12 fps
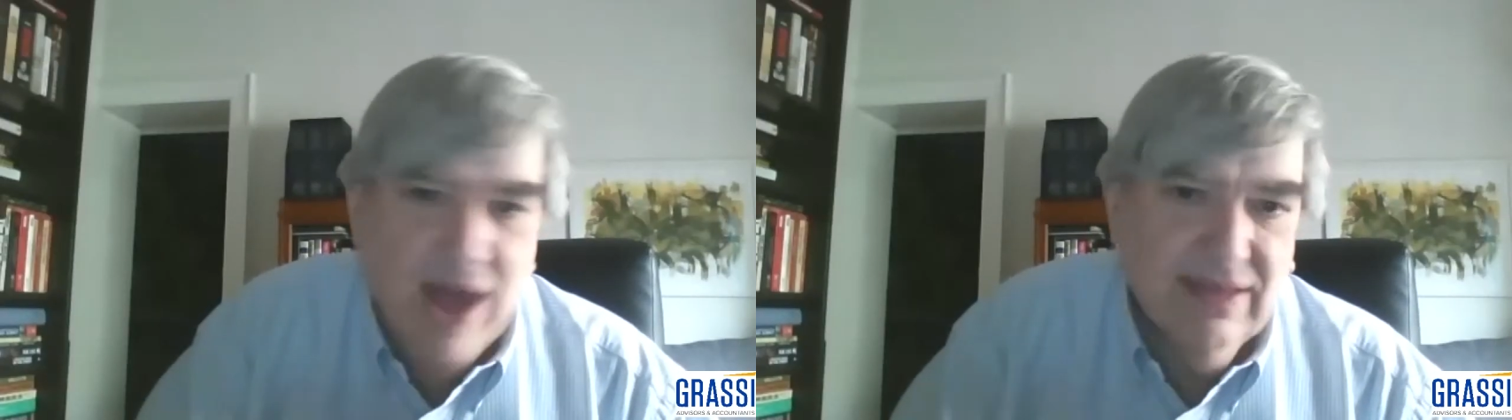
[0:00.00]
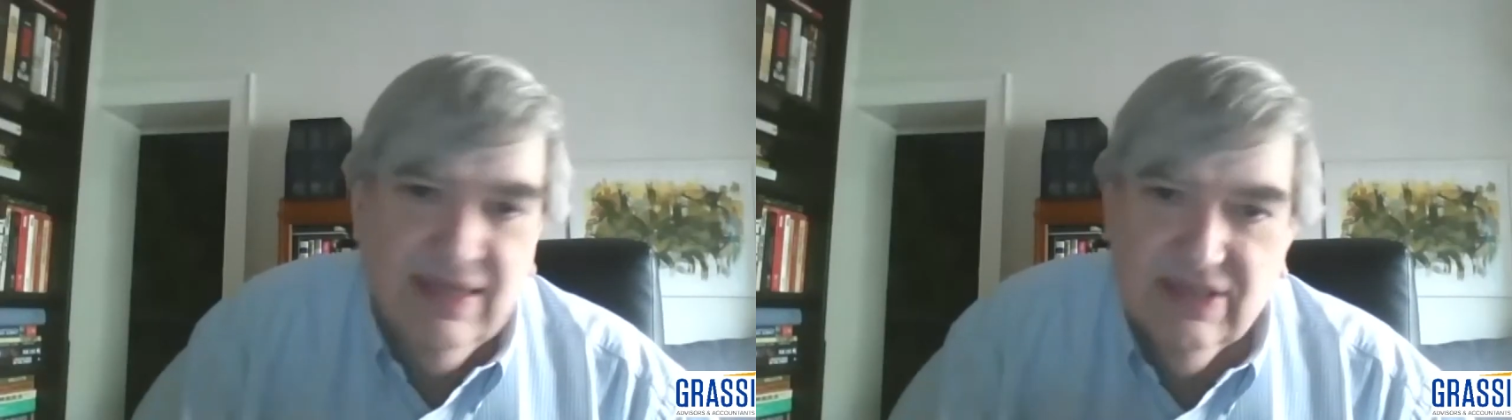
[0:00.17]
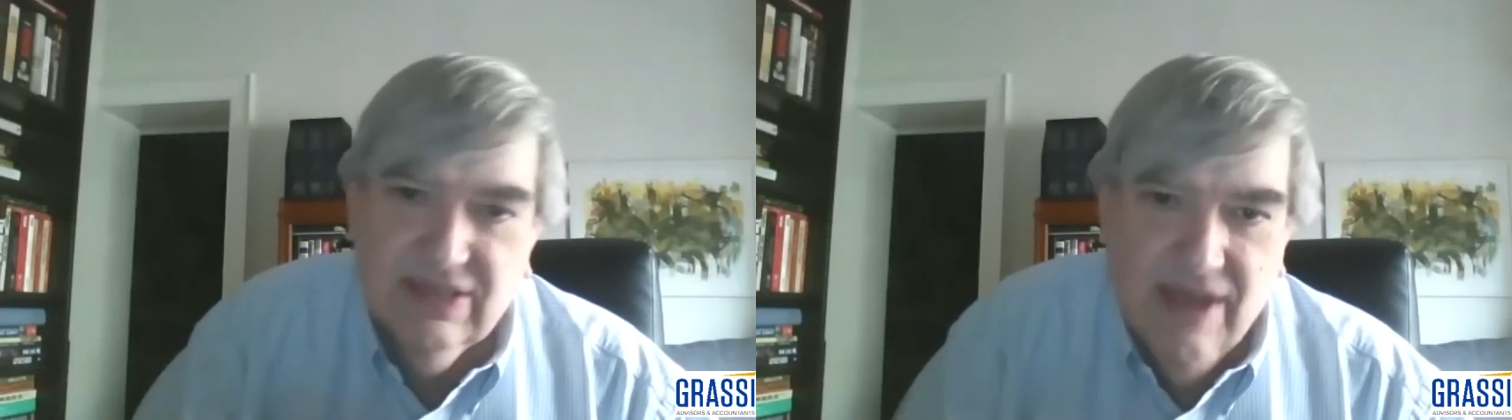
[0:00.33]

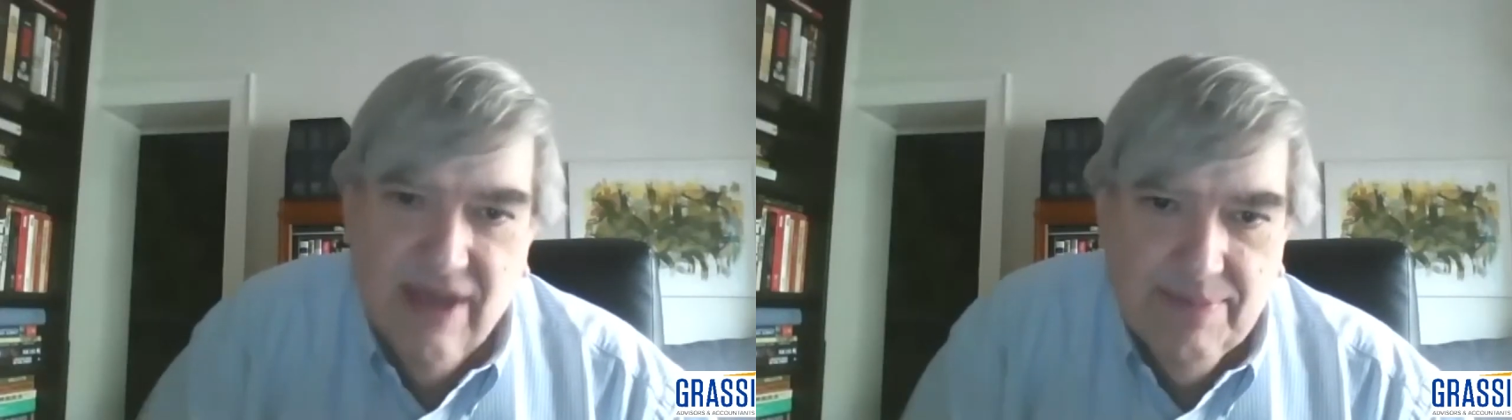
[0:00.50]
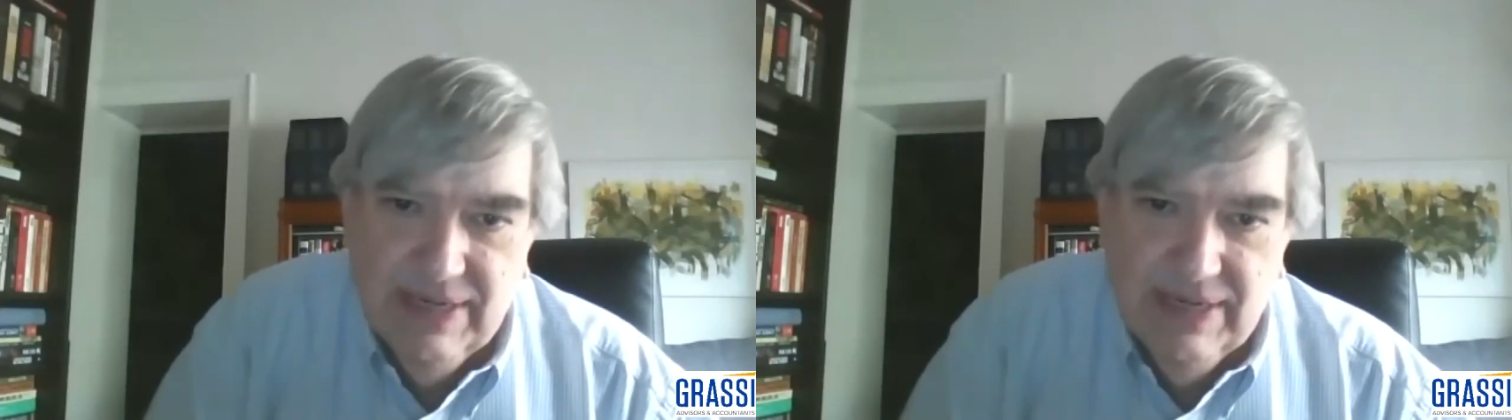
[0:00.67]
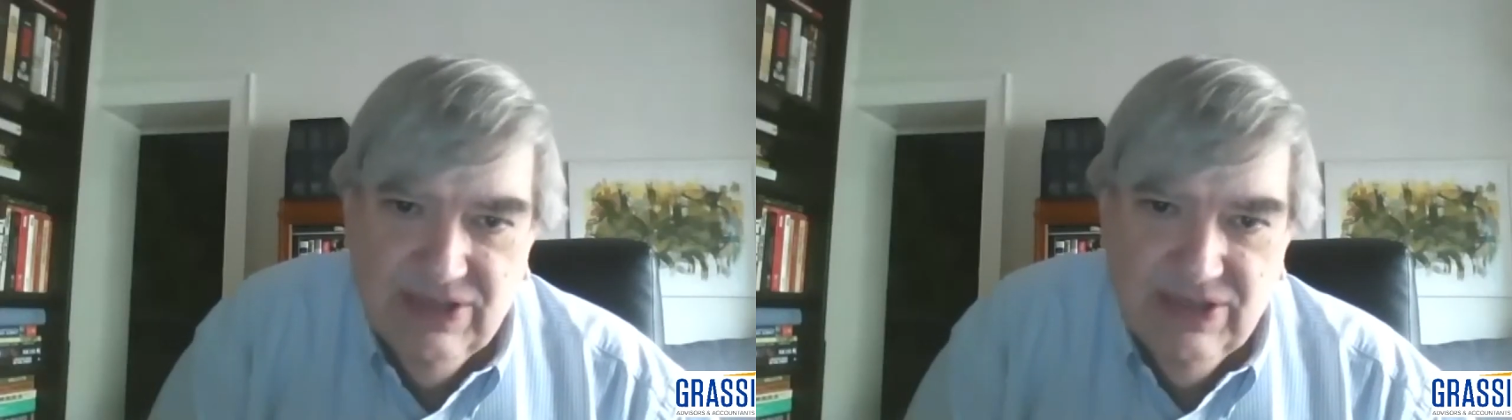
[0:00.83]
these
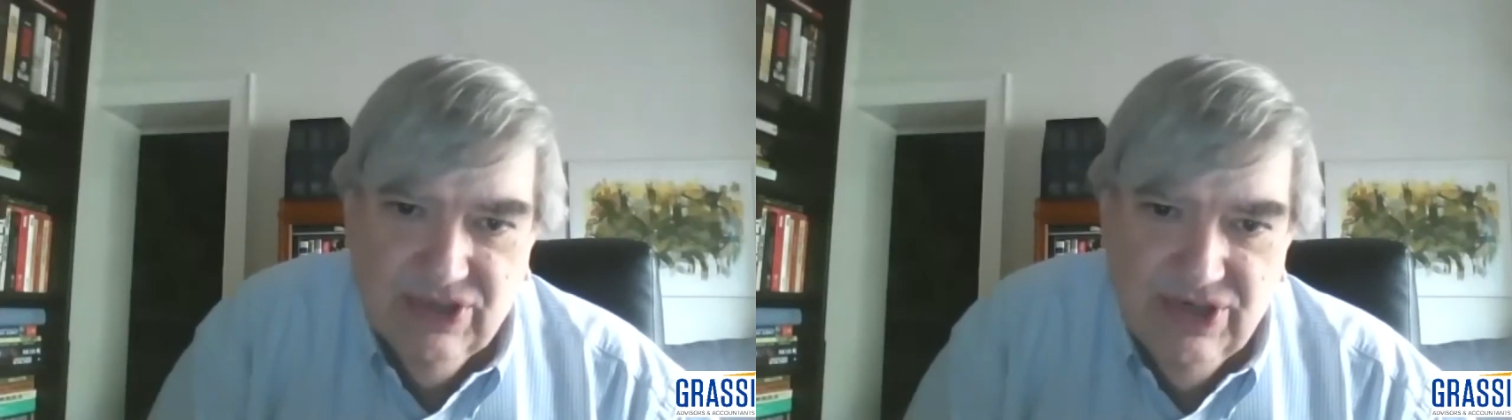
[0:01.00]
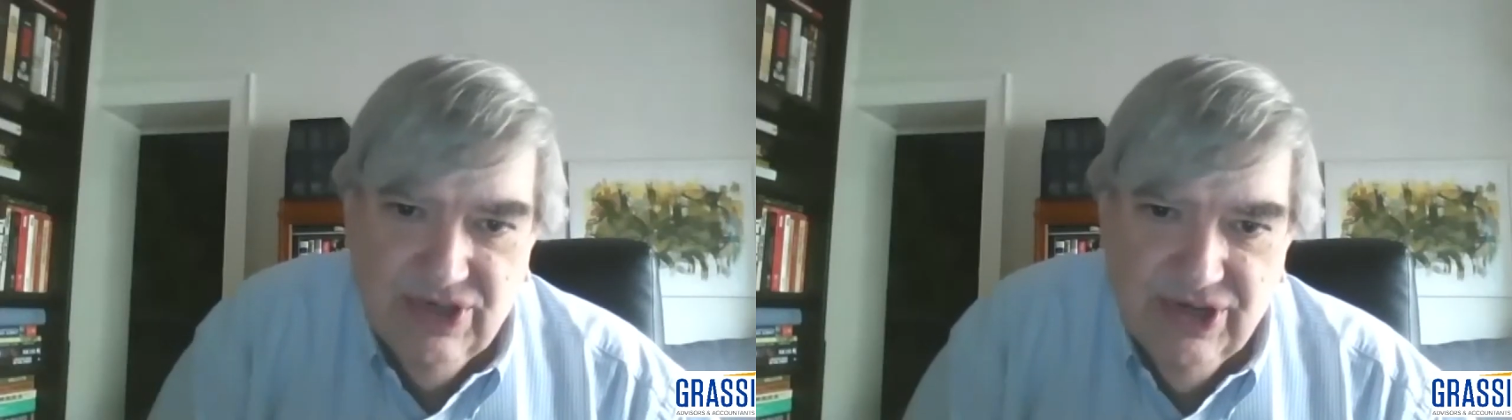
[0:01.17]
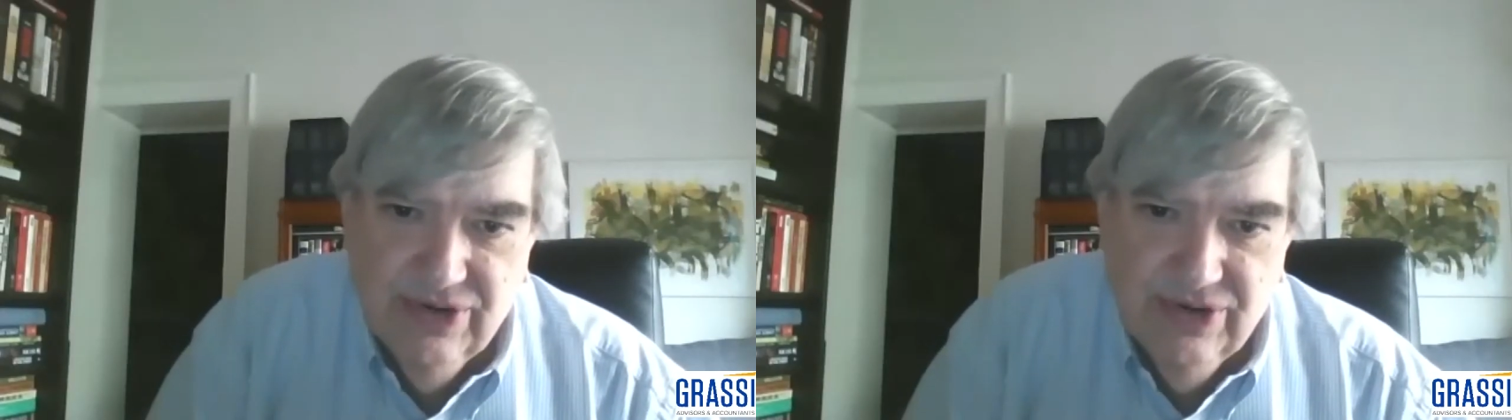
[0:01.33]
companies to
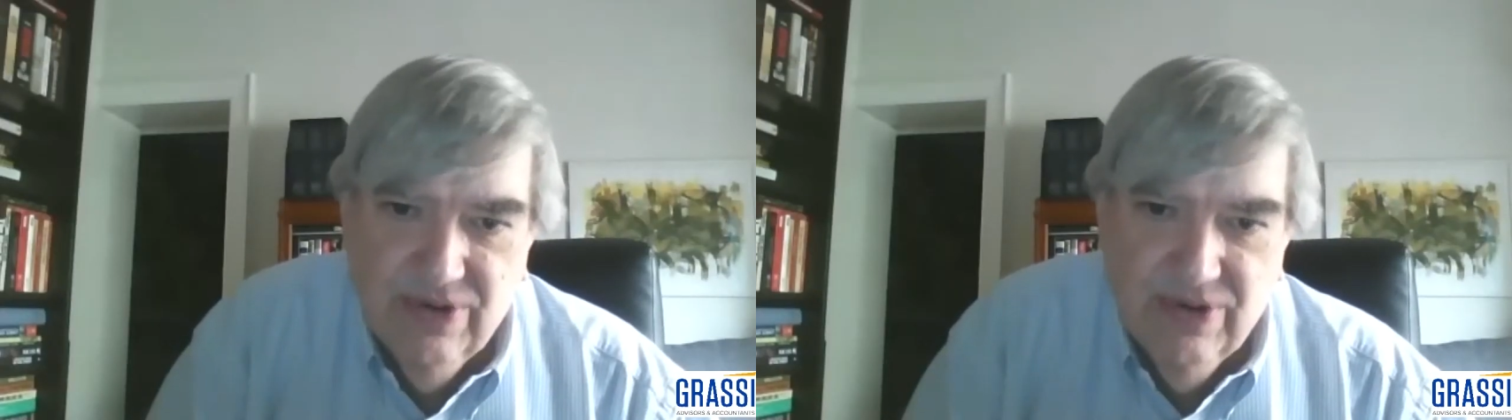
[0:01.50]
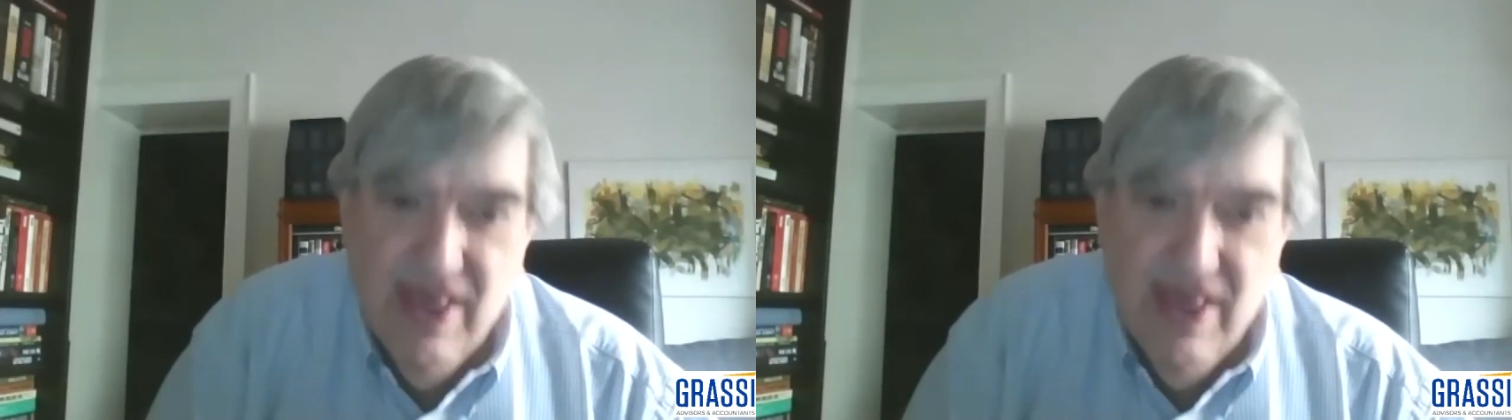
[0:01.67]
do